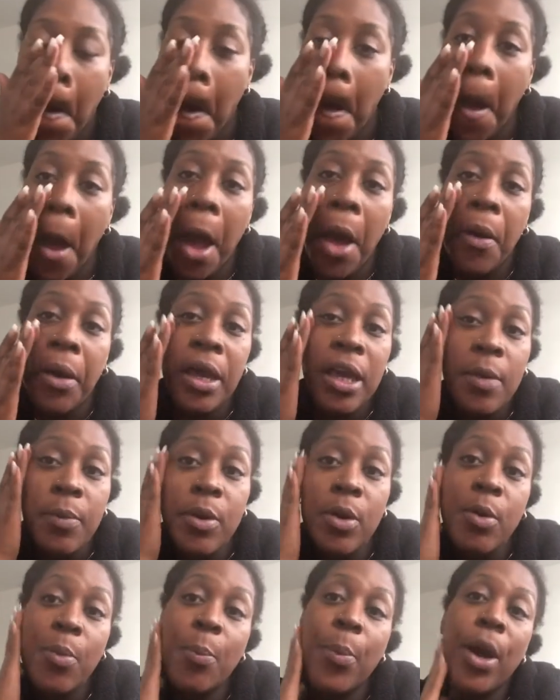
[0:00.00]
I'll keep
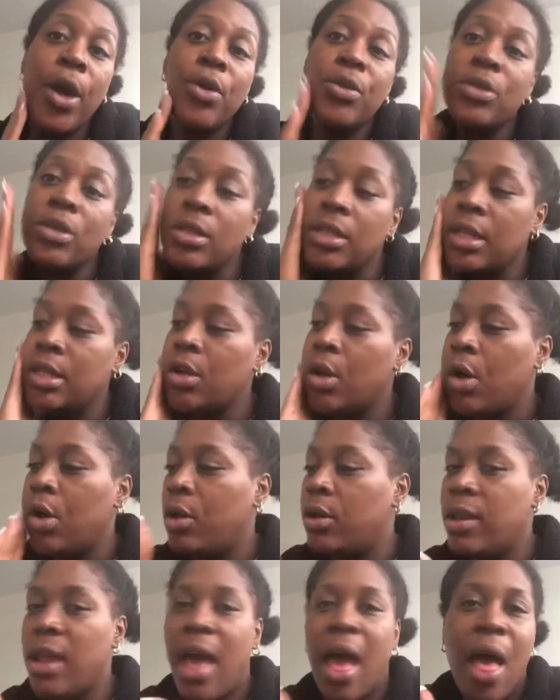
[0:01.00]
you posted
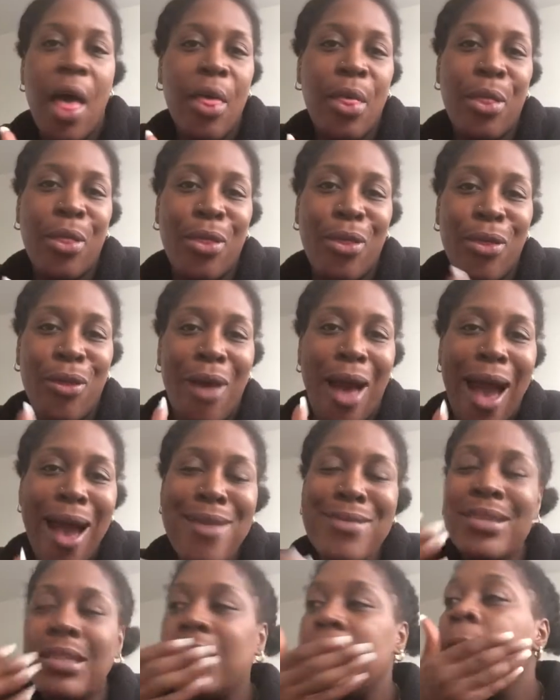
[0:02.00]
on
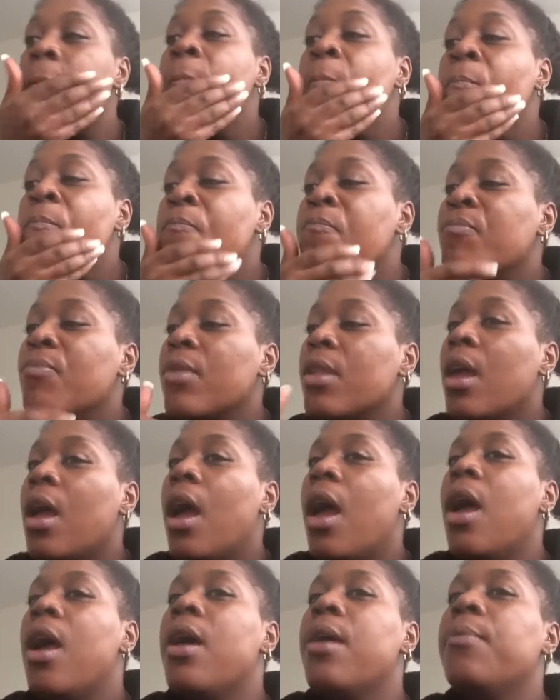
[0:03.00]
that.
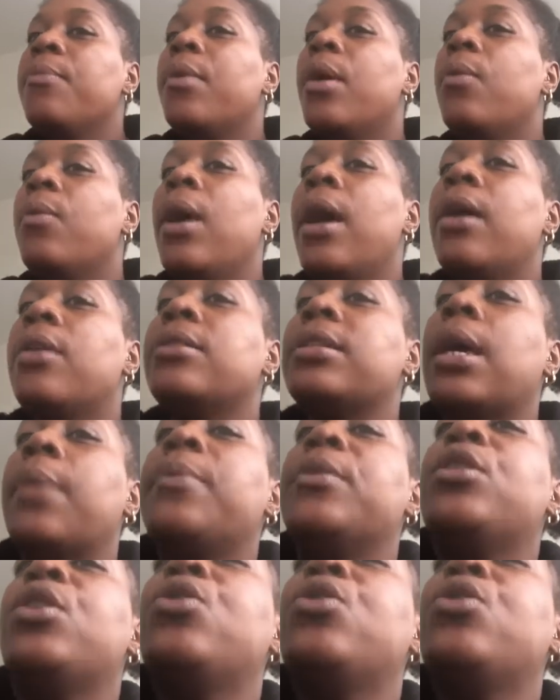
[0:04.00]
What else happened? So